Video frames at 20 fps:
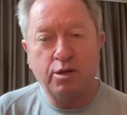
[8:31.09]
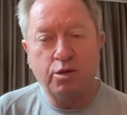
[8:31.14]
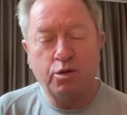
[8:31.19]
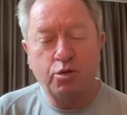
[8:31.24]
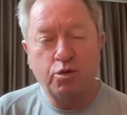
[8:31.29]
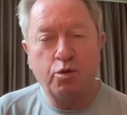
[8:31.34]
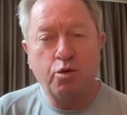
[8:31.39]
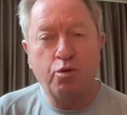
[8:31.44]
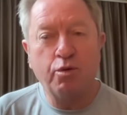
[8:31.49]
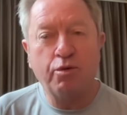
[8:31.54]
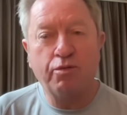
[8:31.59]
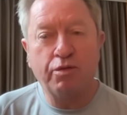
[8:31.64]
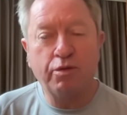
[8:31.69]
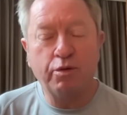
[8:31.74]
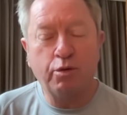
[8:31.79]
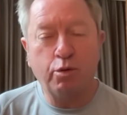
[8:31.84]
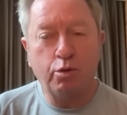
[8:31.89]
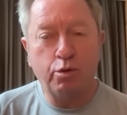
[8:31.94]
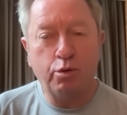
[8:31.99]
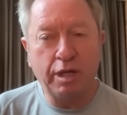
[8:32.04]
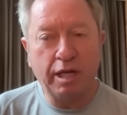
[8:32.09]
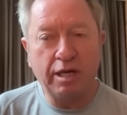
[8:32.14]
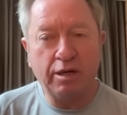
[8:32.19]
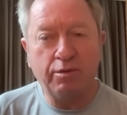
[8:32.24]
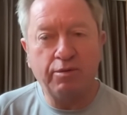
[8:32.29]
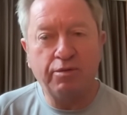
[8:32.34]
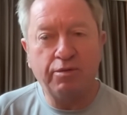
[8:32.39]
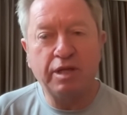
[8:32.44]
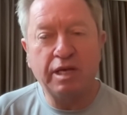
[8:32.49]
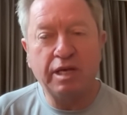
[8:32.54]
Tore off the awning
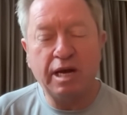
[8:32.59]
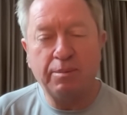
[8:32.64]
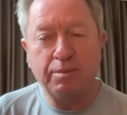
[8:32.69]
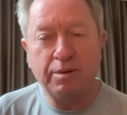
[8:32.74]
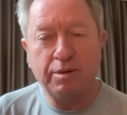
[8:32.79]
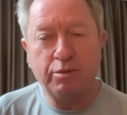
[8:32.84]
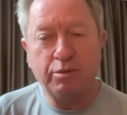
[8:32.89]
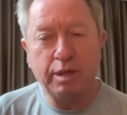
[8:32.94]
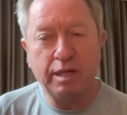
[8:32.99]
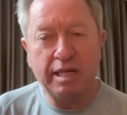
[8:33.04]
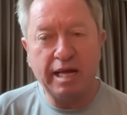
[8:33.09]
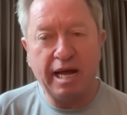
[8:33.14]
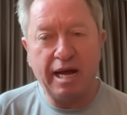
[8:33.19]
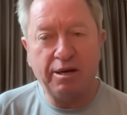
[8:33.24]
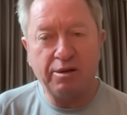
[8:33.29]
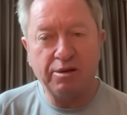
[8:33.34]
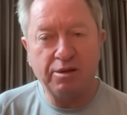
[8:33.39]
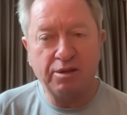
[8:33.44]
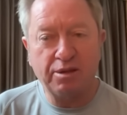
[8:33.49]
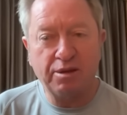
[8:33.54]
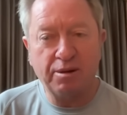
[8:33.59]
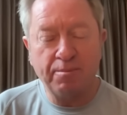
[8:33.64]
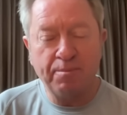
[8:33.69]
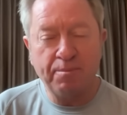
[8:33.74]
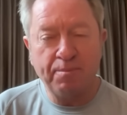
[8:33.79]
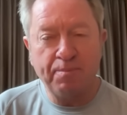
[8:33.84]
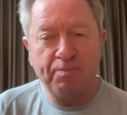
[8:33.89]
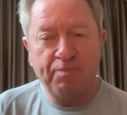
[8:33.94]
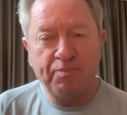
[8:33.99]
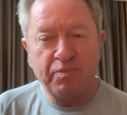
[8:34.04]
off the upper wheelhouse,
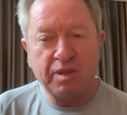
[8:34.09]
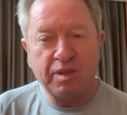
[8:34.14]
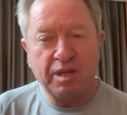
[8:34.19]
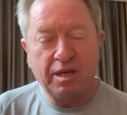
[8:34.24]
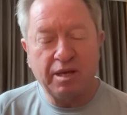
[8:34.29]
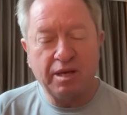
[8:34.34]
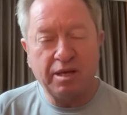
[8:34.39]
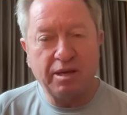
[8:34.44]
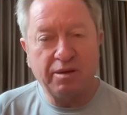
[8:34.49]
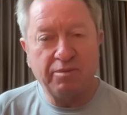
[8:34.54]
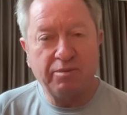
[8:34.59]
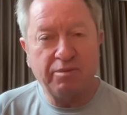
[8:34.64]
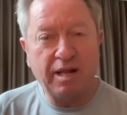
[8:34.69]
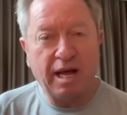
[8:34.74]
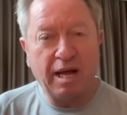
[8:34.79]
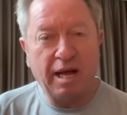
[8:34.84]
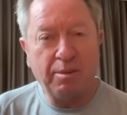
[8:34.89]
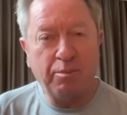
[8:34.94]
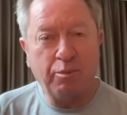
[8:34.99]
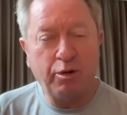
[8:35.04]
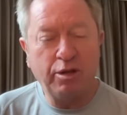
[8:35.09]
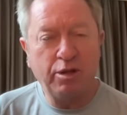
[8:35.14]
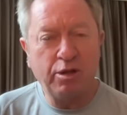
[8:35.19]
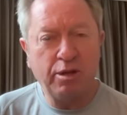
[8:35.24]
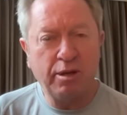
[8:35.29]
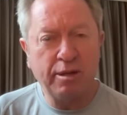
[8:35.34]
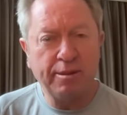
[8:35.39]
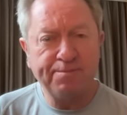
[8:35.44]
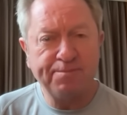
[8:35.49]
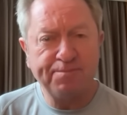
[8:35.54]
the flybridge,